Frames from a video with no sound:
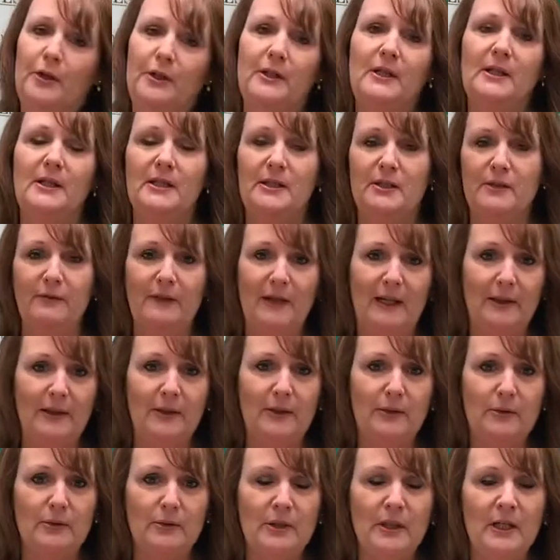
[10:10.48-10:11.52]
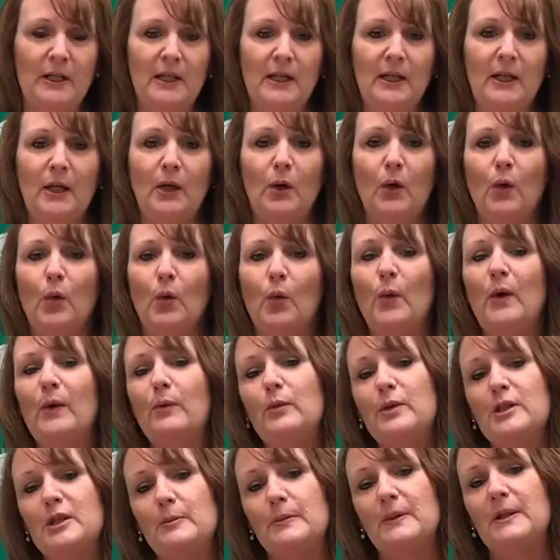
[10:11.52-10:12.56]
is valued. When we
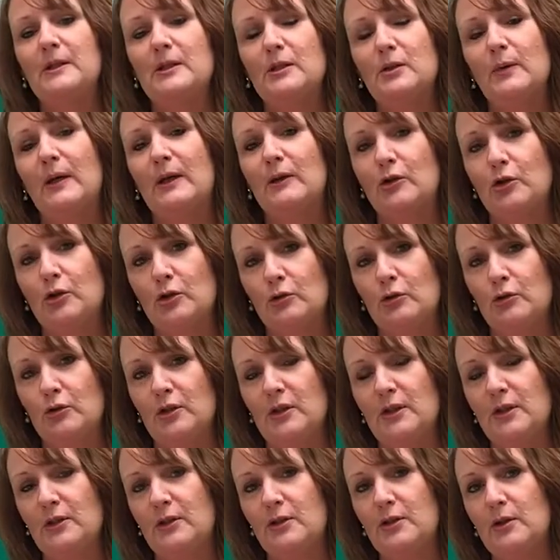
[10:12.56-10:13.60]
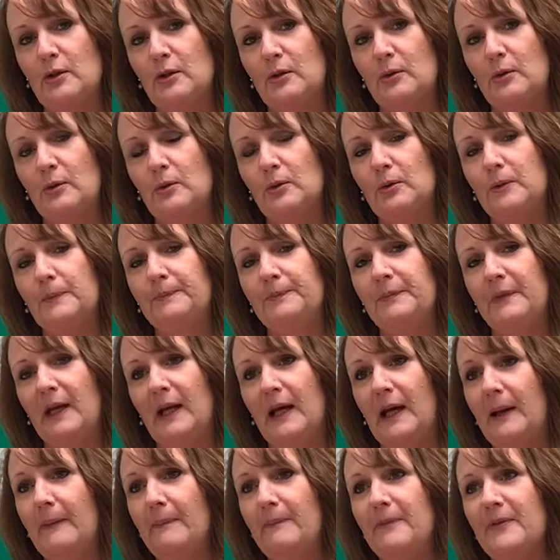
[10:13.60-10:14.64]
speak to our children in school,
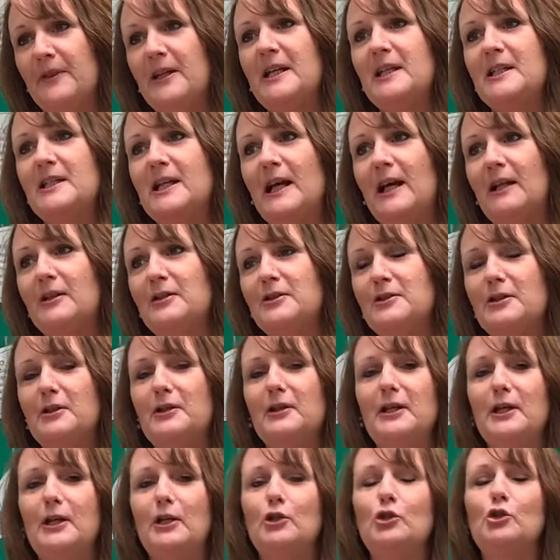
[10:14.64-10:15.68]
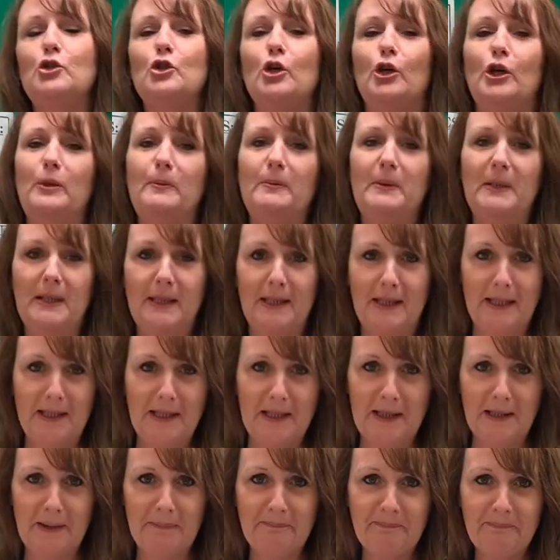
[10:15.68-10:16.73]
they tell us that they enjoy being
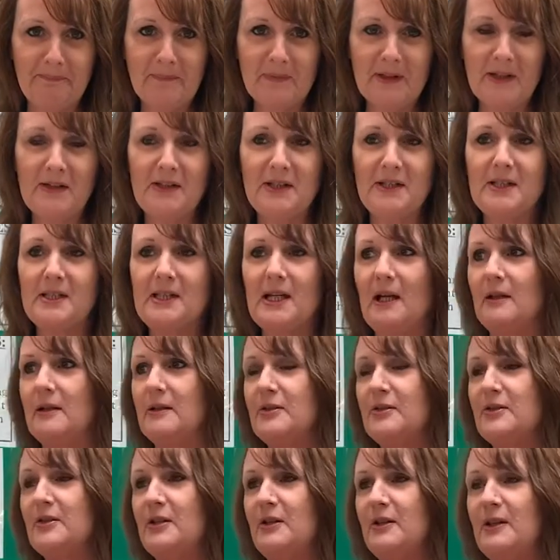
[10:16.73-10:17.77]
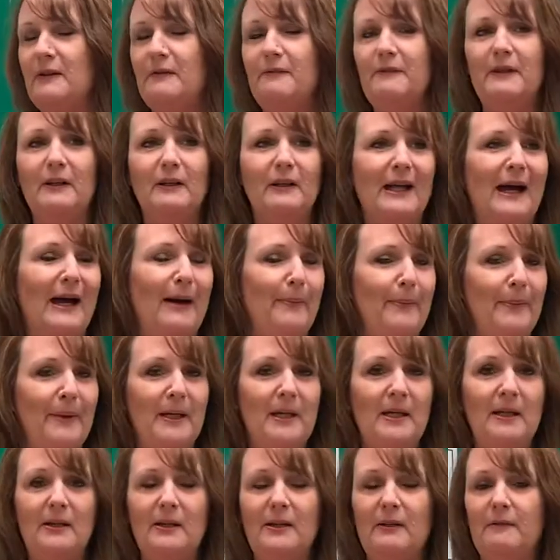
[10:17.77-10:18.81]
here. They tell us that they feel
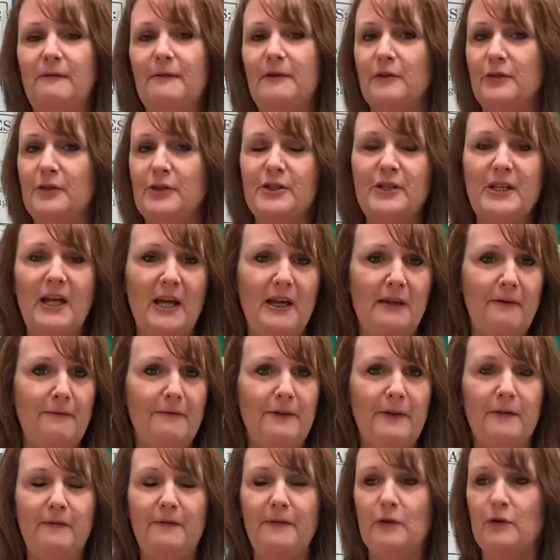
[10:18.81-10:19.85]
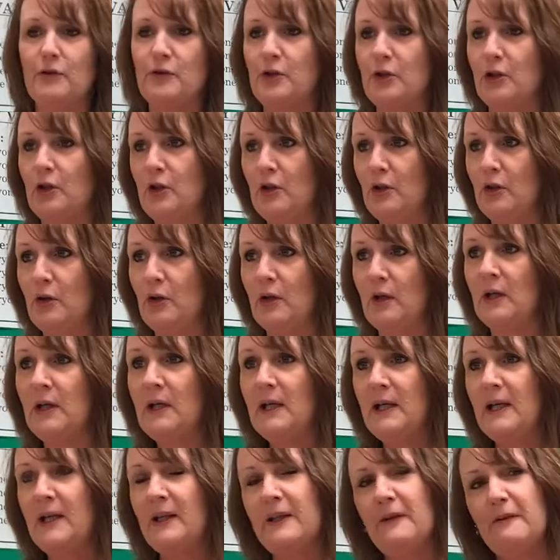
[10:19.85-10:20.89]
happy, they feel safe, they feel secure,
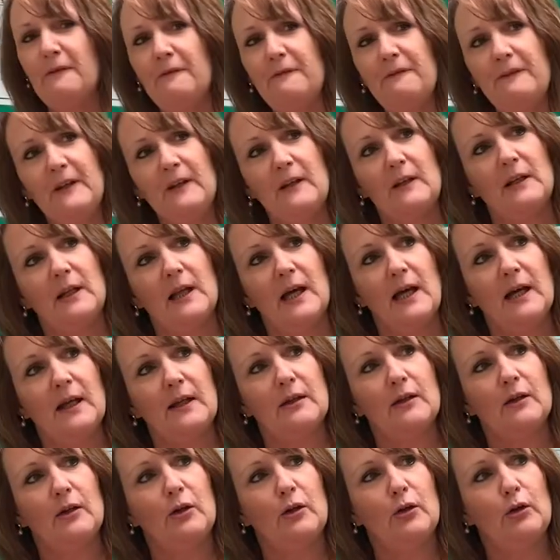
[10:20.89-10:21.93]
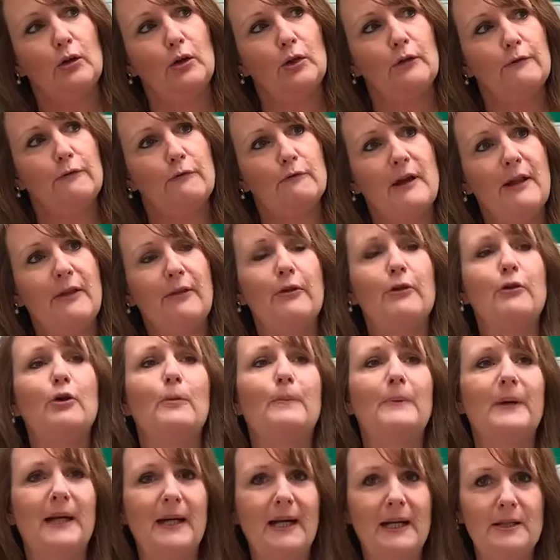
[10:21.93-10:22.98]
they feel like the whole of Renthorpe
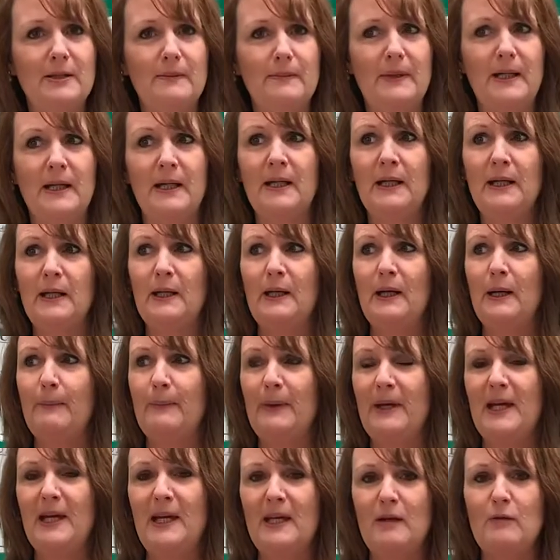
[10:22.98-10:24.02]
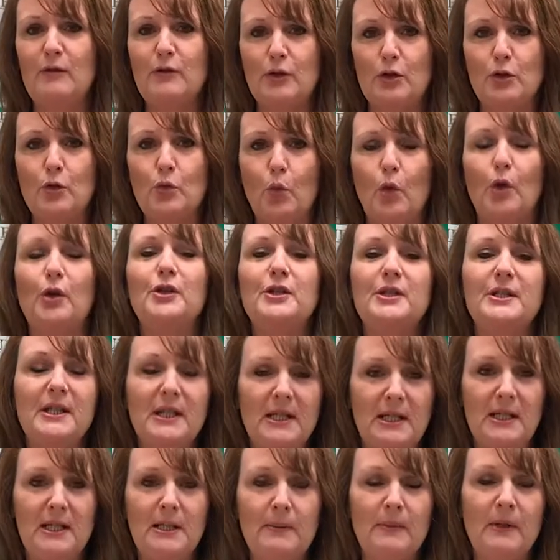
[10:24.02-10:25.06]
Academy behaves as one
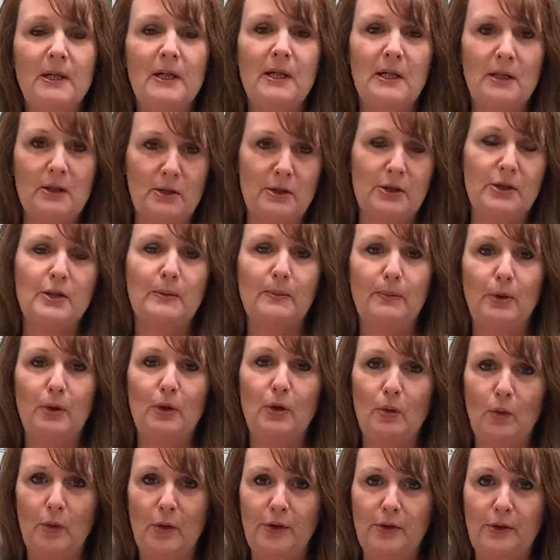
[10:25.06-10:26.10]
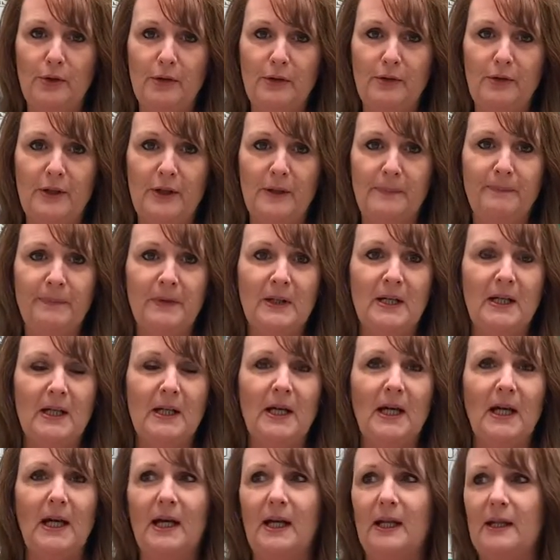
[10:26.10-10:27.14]
team to support one another.
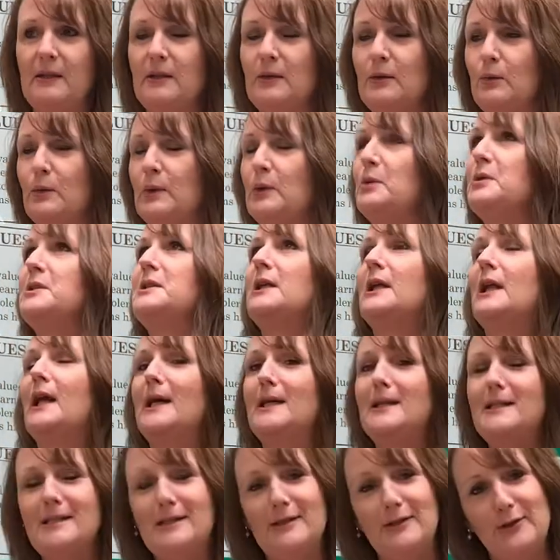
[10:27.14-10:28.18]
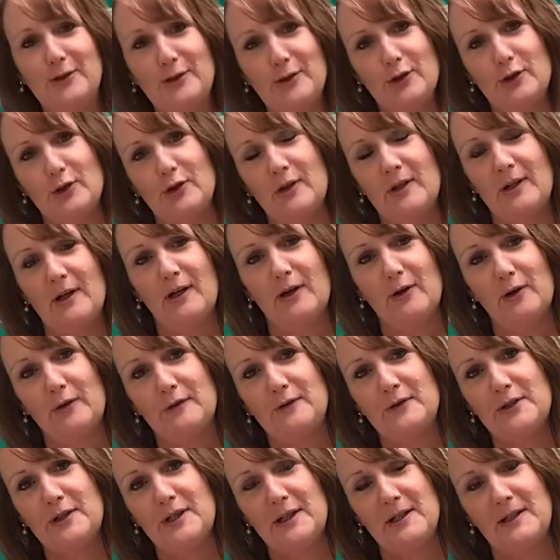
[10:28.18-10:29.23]
And we were delighted that during our
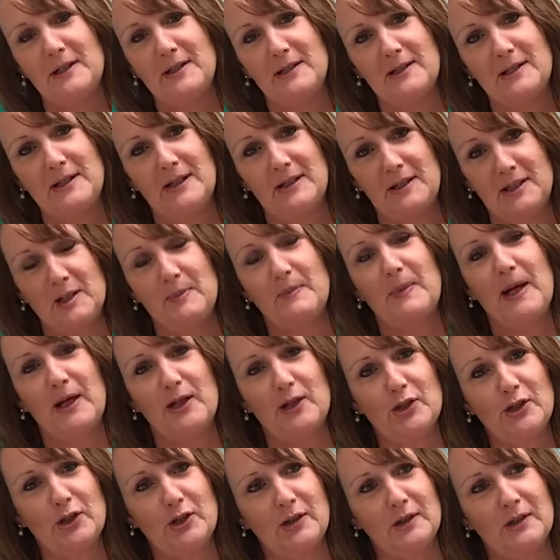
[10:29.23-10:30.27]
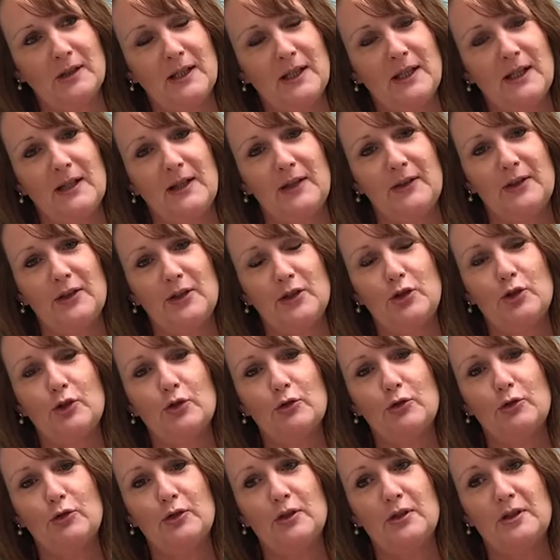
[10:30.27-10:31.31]
Ofsted inspection that
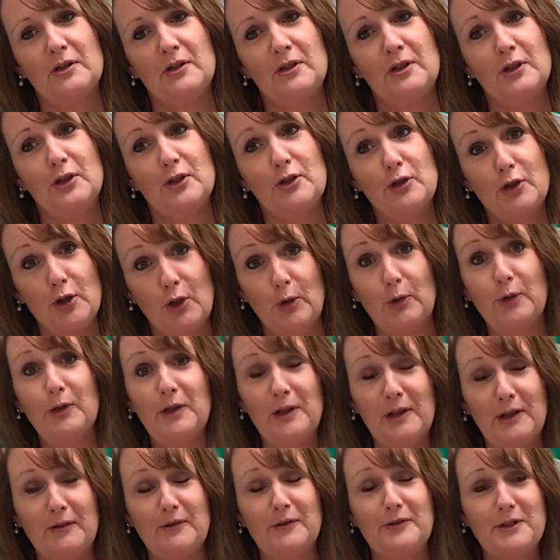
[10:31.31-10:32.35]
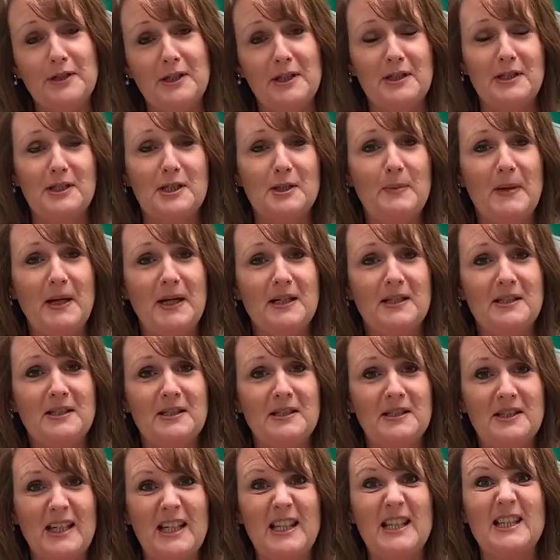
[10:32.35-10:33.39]
children told the Ofsted
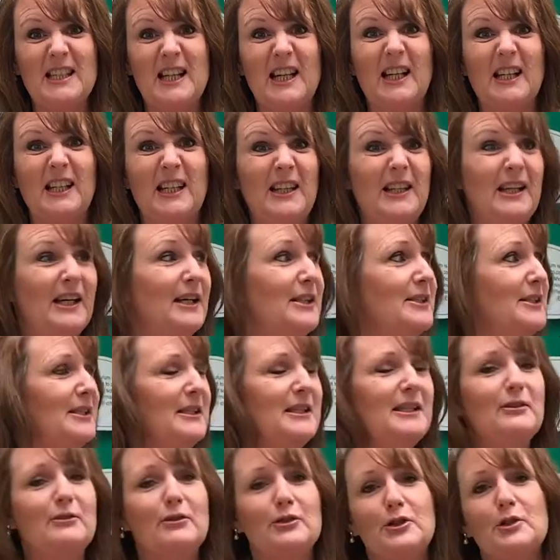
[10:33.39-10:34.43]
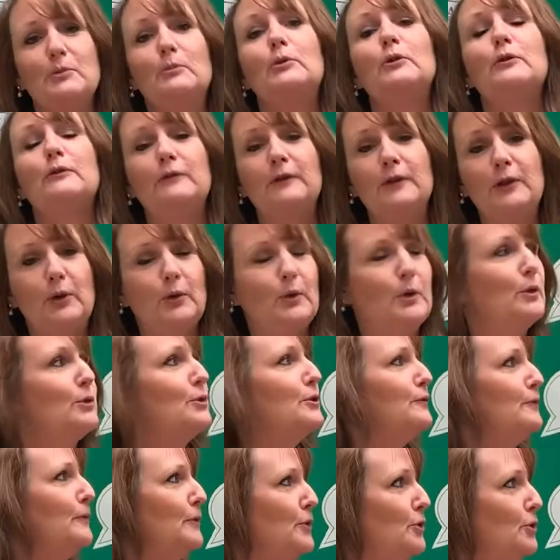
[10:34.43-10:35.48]
inspectors exactly that. And here are some lovely quotes
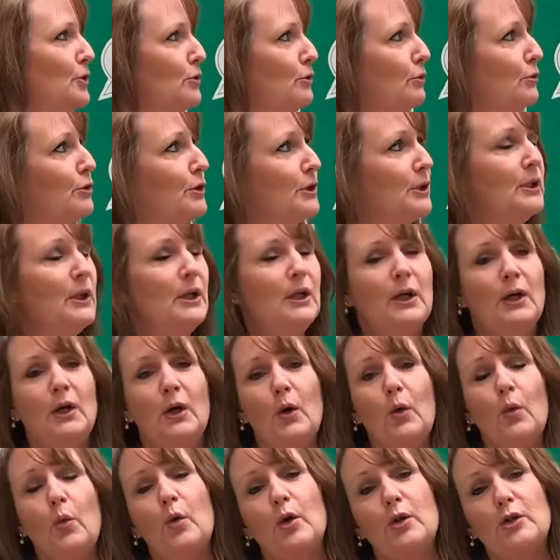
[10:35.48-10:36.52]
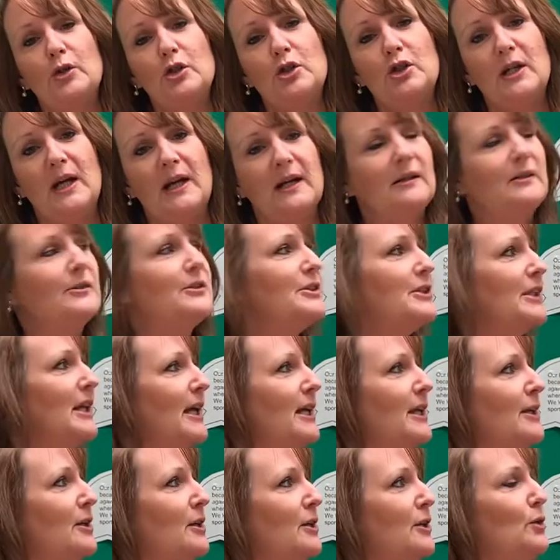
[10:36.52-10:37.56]
for the children. One child
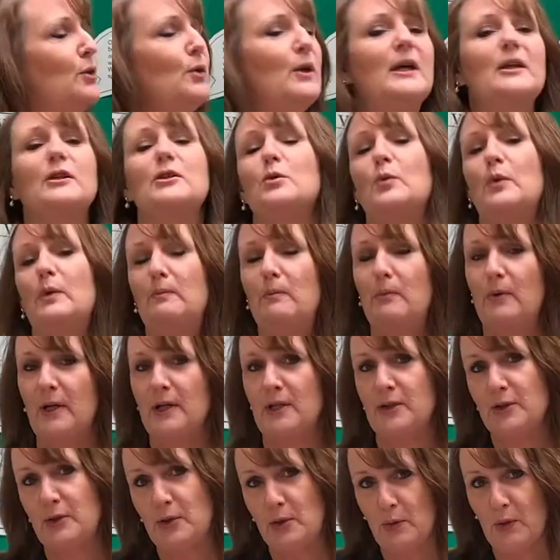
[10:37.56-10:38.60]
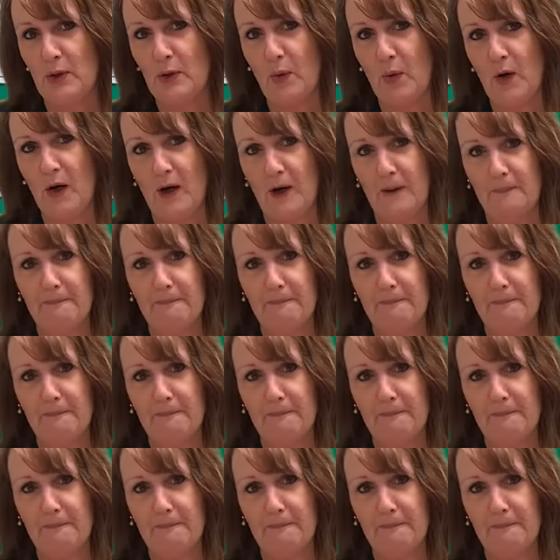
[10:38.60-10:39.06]
said, "You get to embrace who you are."